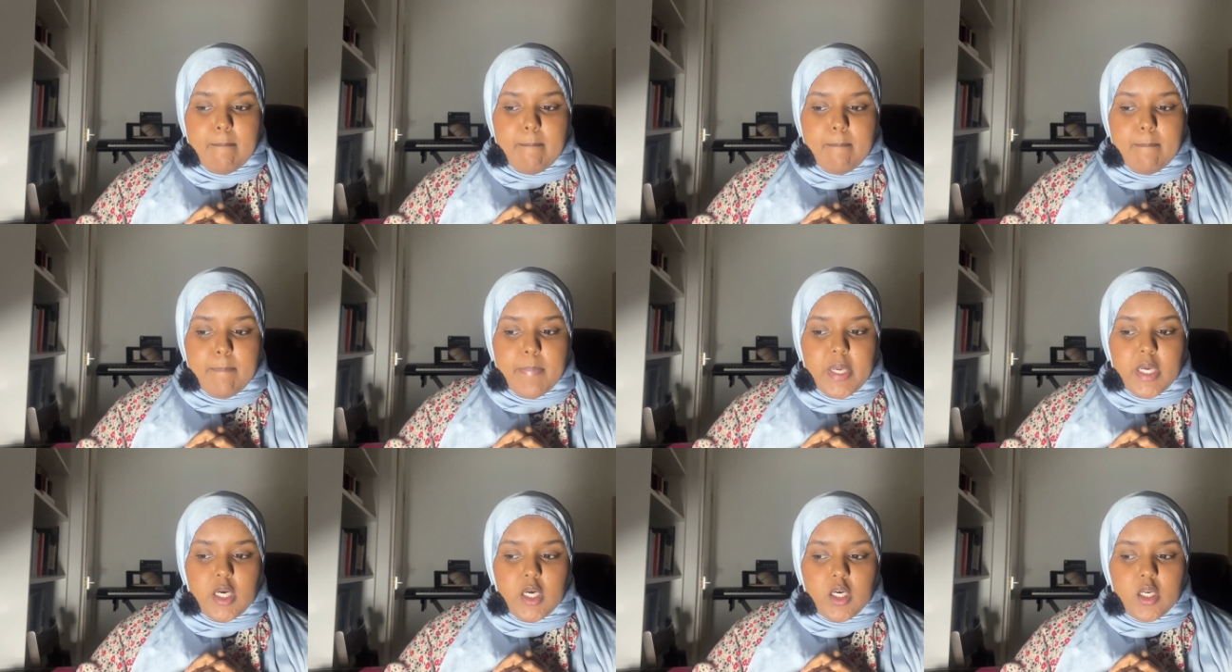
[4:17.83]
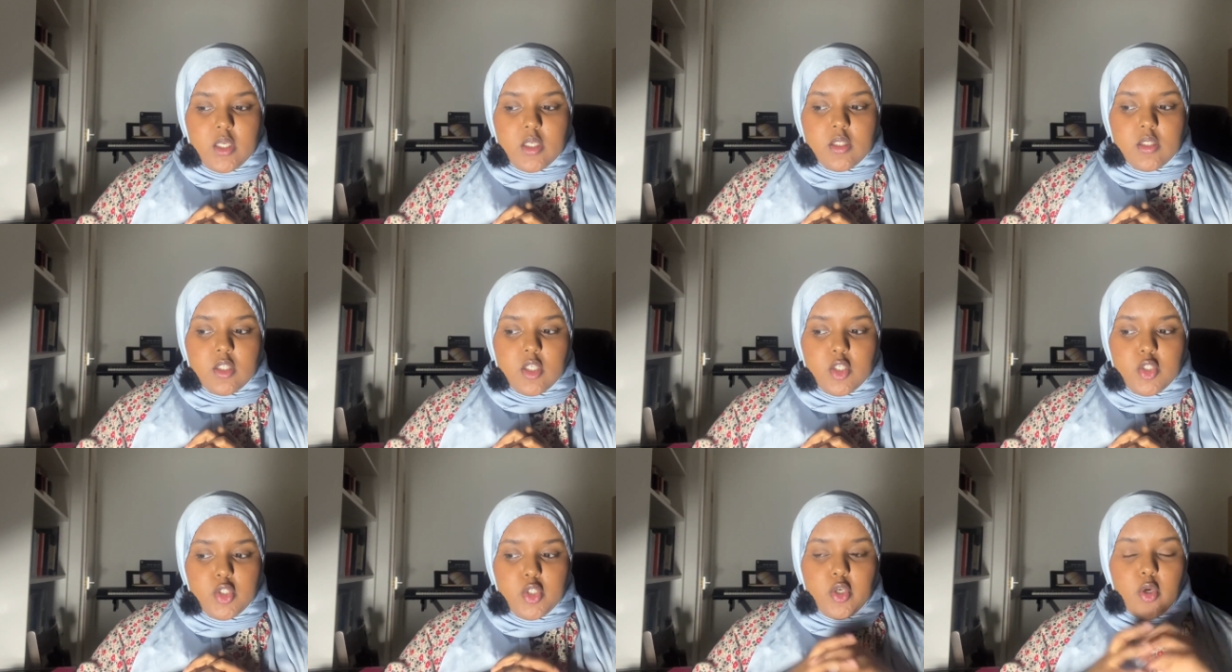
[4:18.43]
because
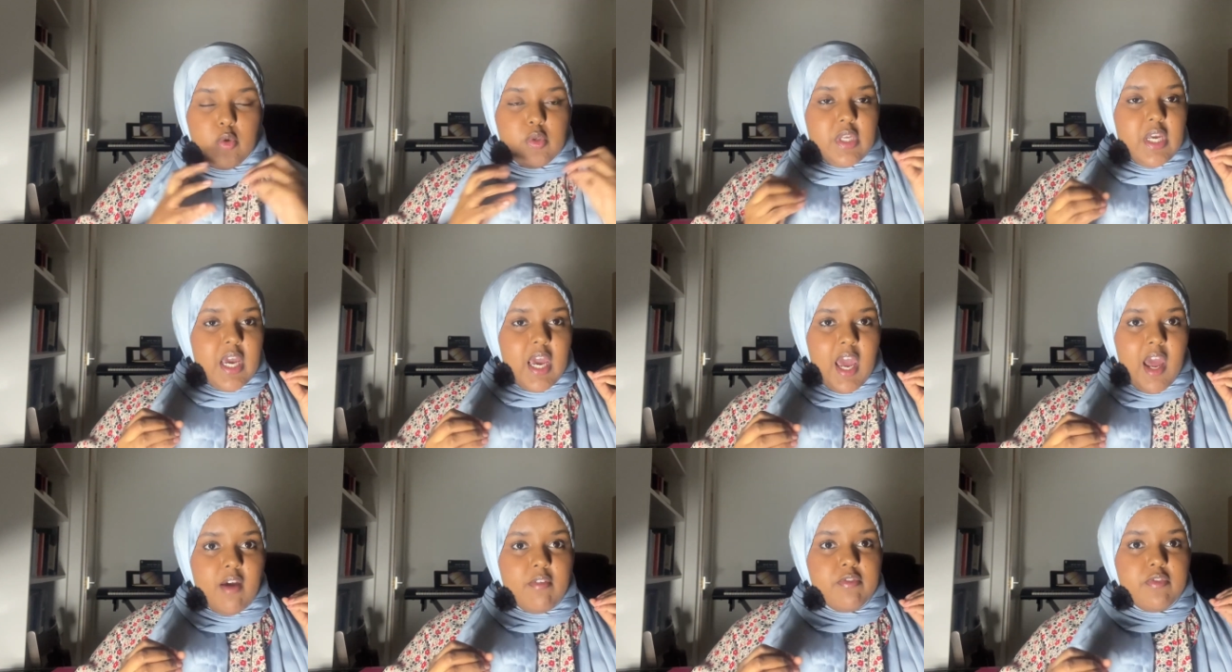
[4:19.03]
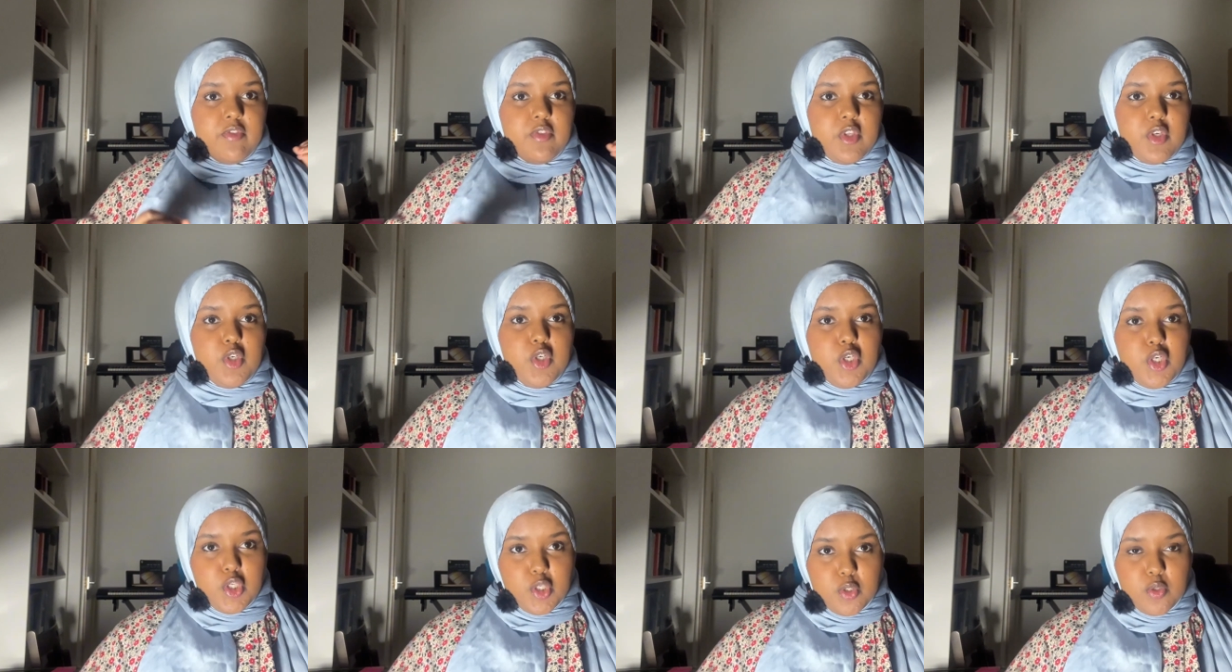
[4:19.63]
you don't yet have the
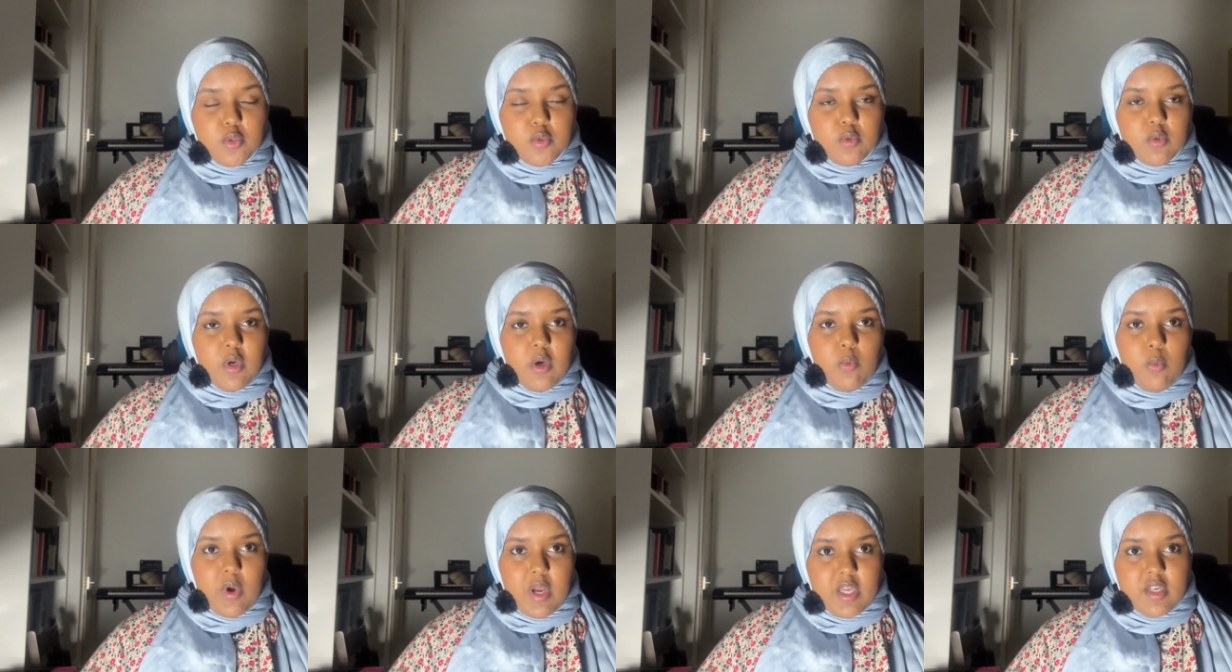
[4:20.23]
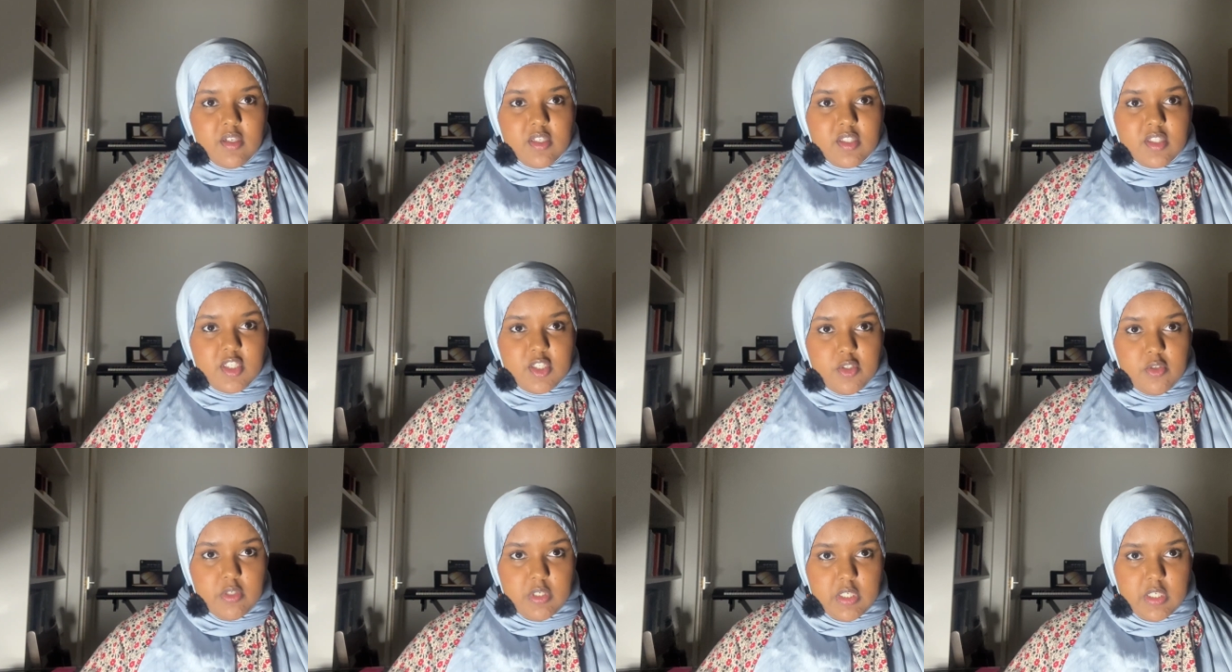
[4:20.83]
new awareness that
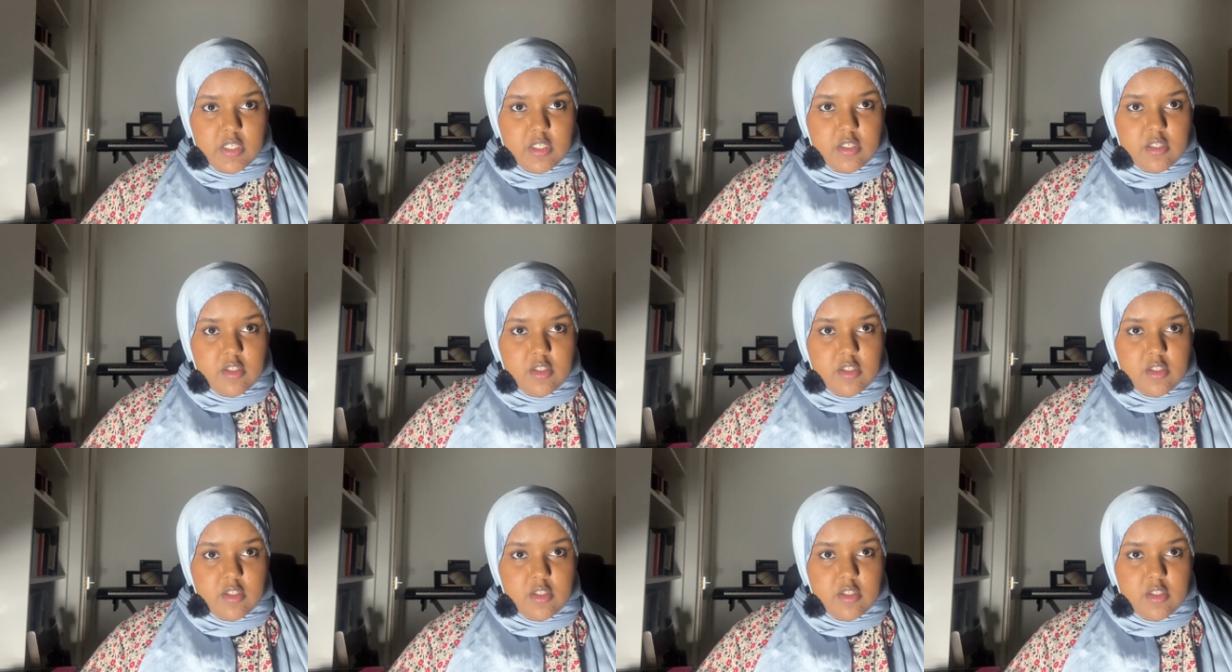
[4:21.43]
you need.